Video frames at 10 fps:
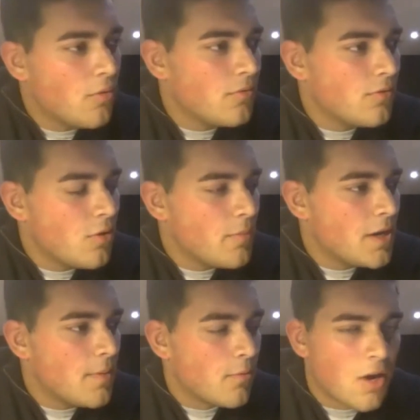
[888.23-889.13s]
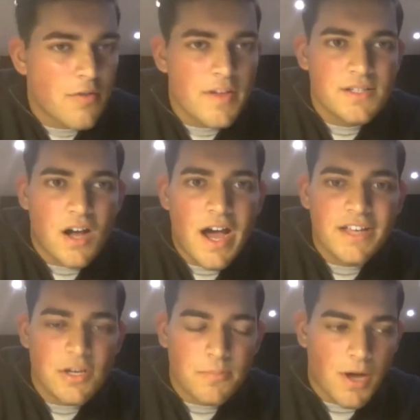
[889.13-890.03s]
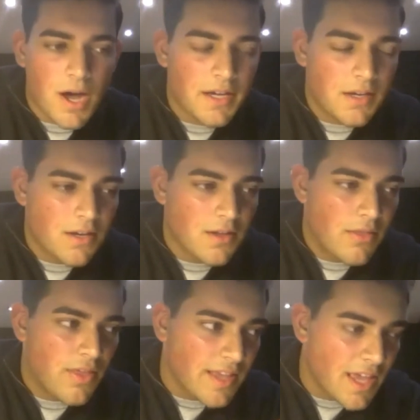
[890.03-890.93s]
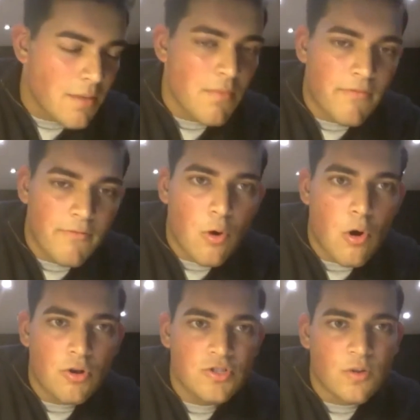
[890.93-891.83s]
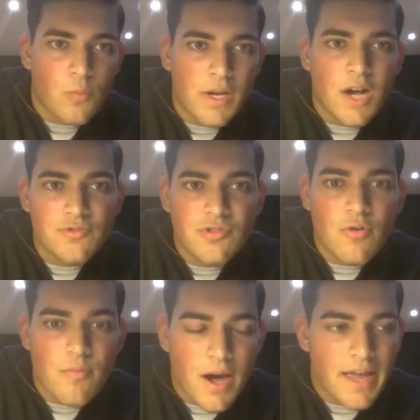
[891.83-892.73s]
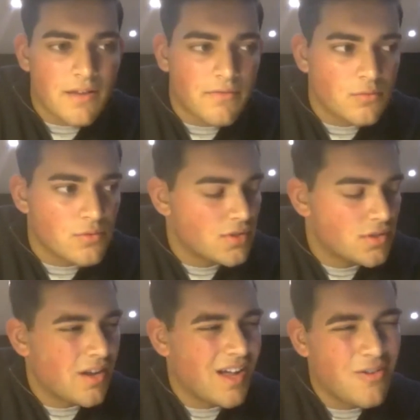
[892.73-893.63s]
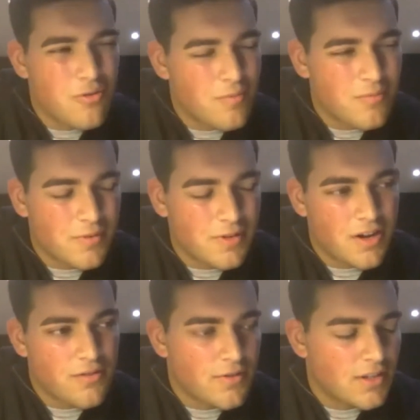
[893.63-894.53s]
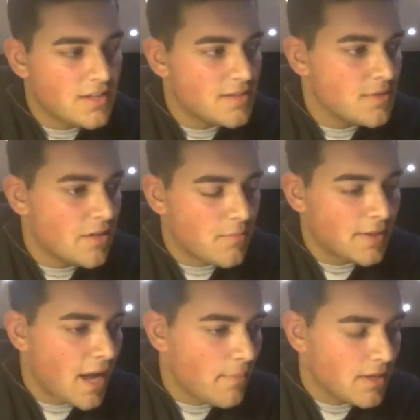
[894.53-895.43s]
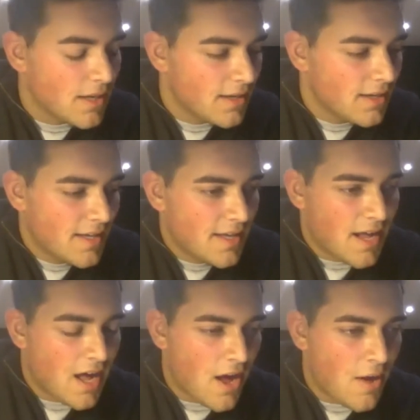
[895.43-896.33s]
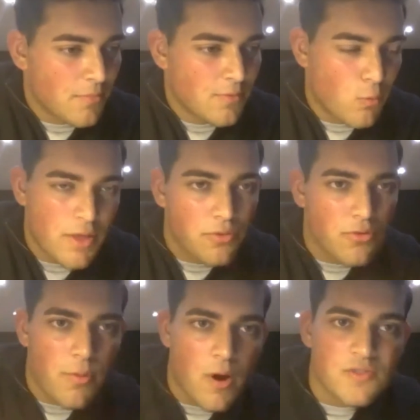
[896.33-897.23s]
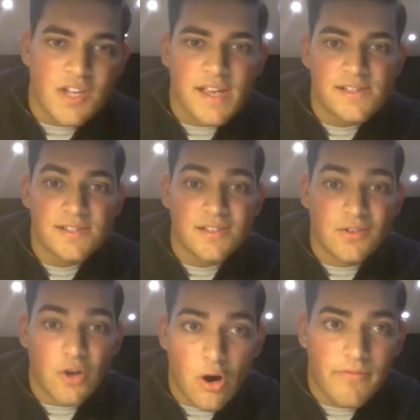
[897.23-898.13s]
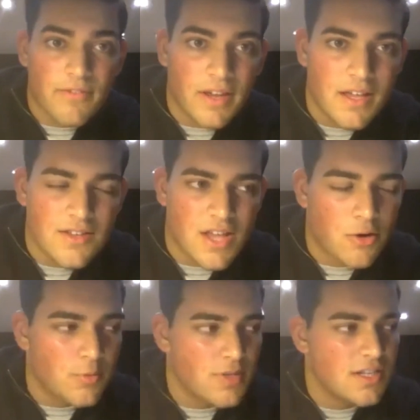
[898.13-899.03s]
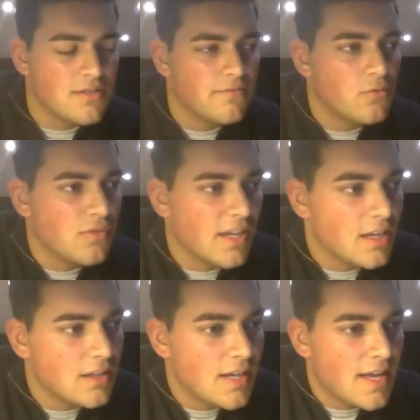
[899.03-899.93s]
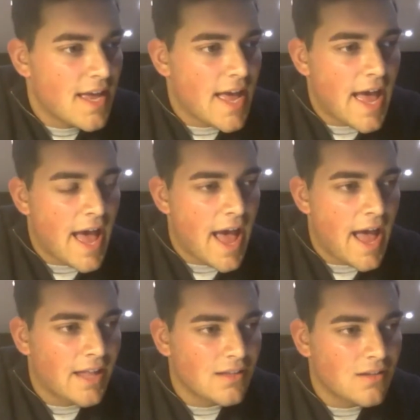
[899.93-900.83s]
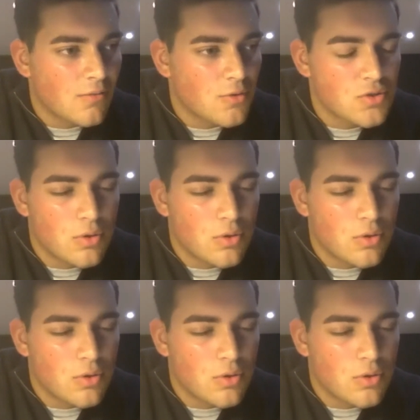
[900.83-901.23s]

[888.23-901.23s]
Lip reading: Not many people know this. I actually applied the year before. So when I was doing my A-levels, I redid some stuff in my gap year, went through the process, got offered it. So that would have been season 14, and was sort